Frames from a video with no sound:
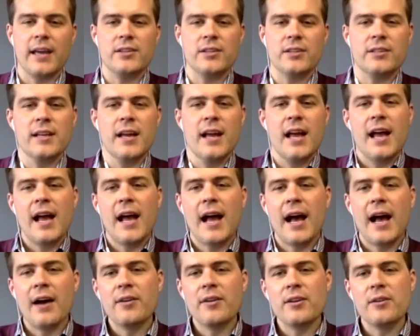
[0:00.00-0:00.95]
Just
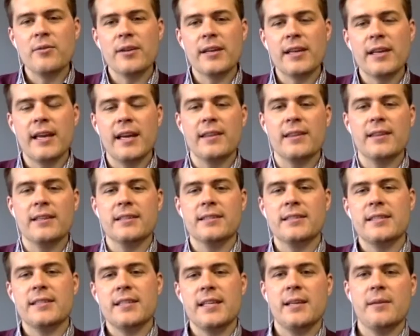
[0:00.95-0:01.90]
how do you get the
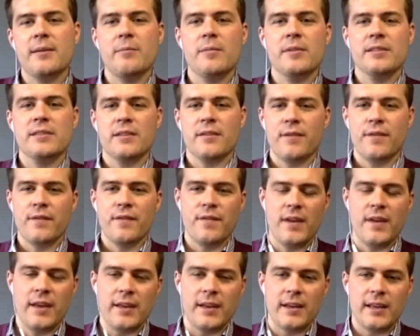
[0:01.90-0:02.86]
team to
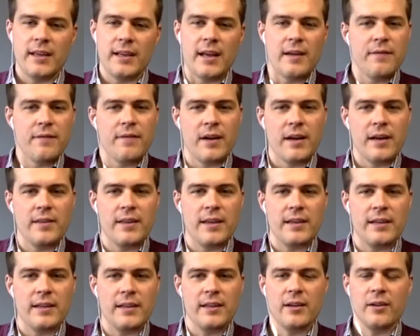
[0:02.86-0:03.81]
fit? And I find
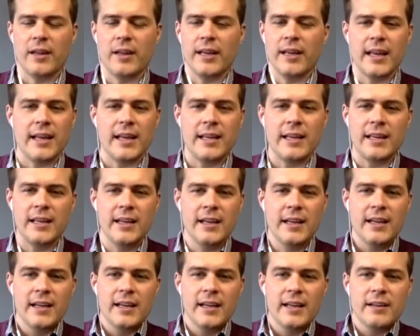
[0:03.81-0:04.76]
that, like any,
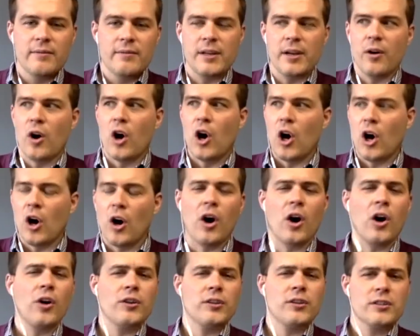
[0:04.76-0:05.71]

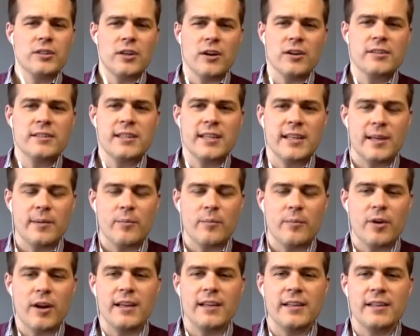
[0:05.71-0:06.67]
all-star team,
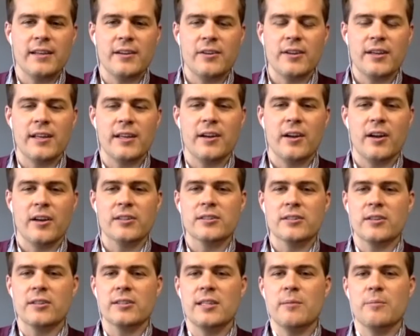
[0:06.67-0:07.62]
right? You get an
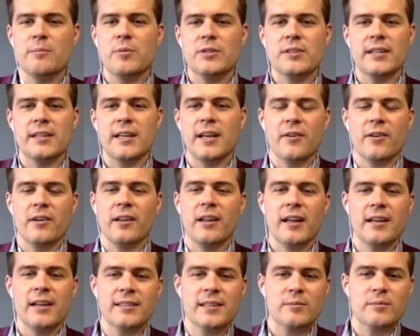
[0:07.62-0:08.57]
all-star team put together, and a
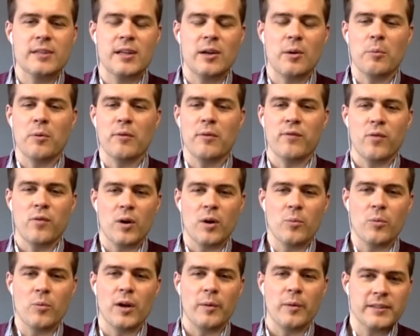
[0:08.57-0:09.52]
lot of times they don't perform
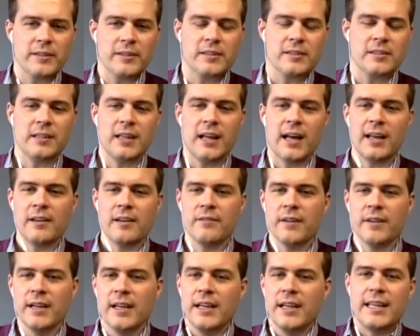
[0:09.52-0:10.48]
well because it's a lot of
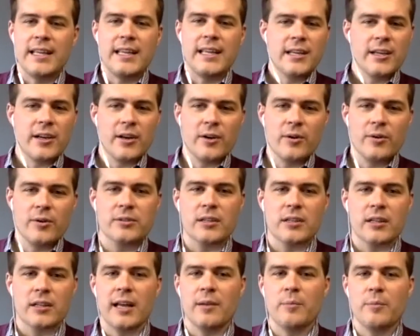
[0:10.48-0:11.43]
egos and
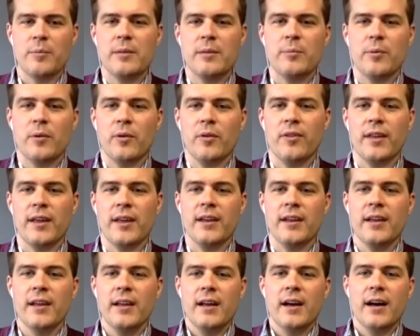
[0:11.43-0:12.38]
a lot of people that,
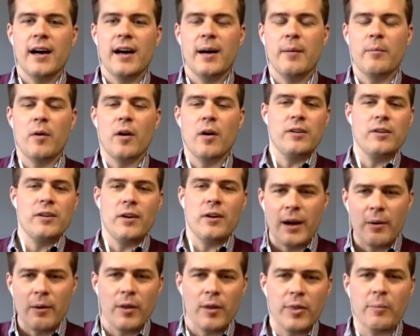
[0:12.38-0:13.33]
I
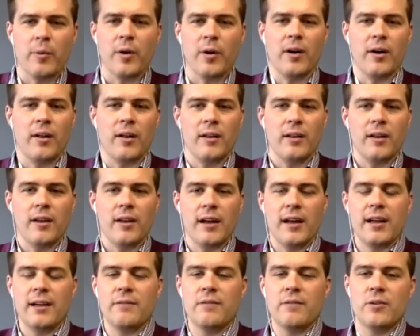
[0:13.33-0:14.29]
want the ball,
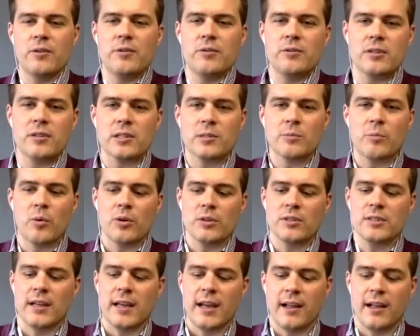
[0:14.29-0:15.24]
if you're using the
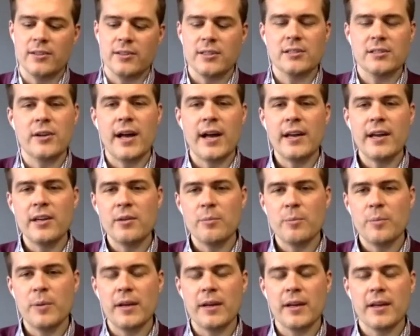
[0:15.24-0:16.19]
sports analogy. So how do you
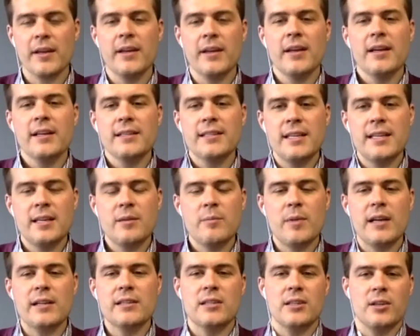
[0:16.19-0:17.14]
pick
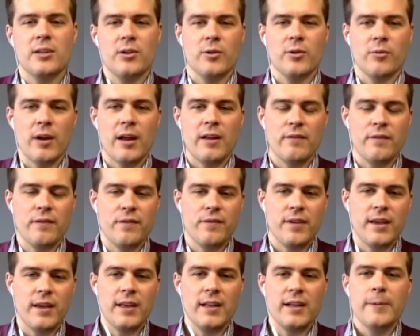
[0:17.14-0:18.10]
teammates that are the right
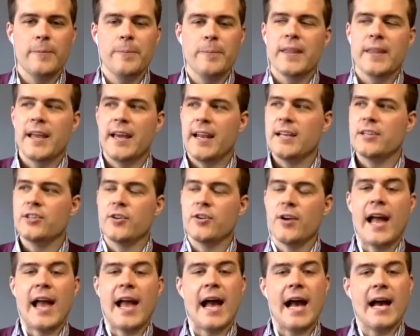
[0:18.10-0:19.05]
fit? And as you're
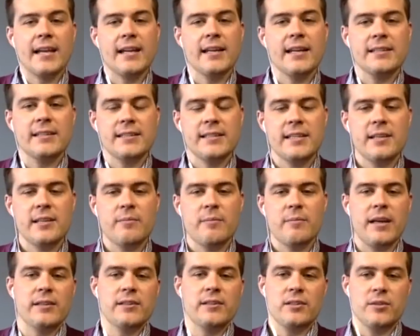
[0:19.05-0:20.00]
adding
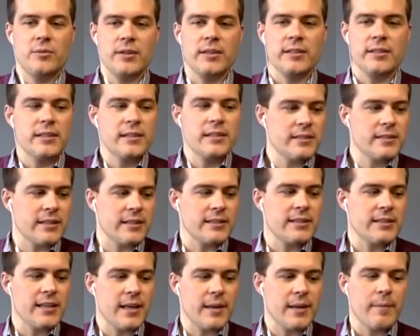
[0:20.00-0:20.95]
teammates to an existing
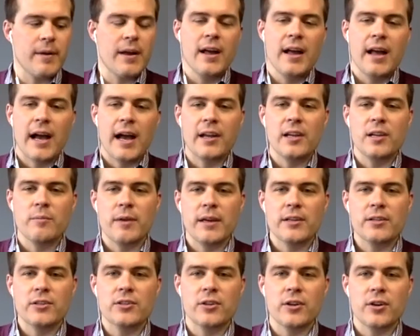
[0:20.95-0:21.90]
team, how do you
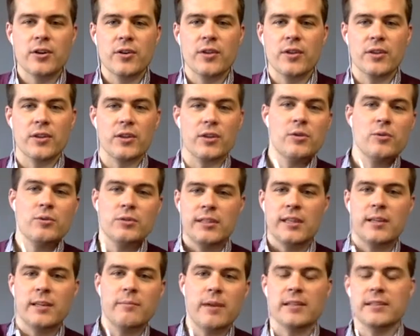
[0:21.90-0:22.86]
make sure that the new
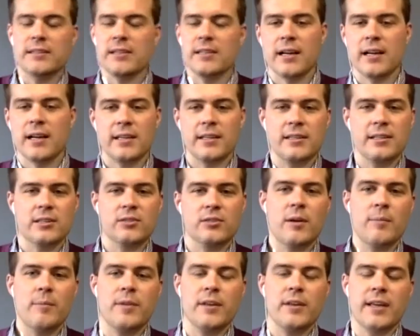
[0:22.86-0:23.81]
teammate's not going to
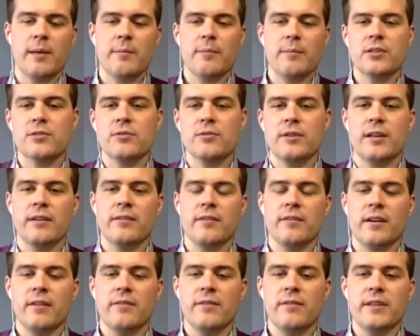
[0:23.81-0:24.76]
disrupt the chemistry of
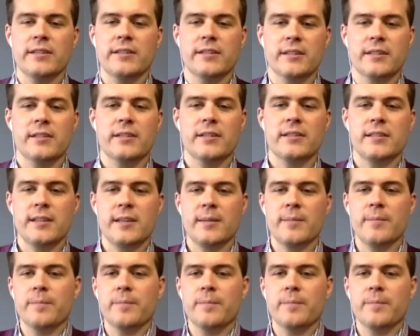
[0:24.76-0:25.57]
the existing team?